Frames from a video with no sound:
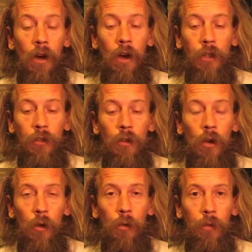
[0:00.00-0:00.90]
I
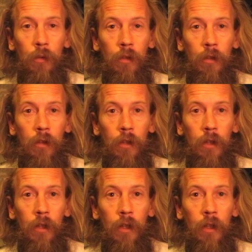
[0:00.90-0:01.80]
know
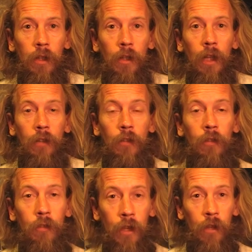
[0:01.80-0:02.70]
that to
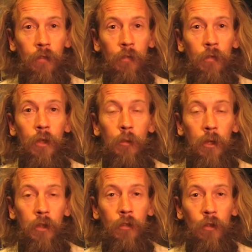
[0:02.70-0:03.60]
sit and feel
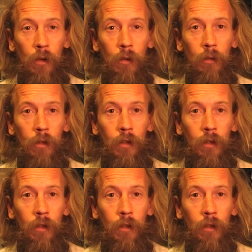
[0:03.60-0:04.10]
my soul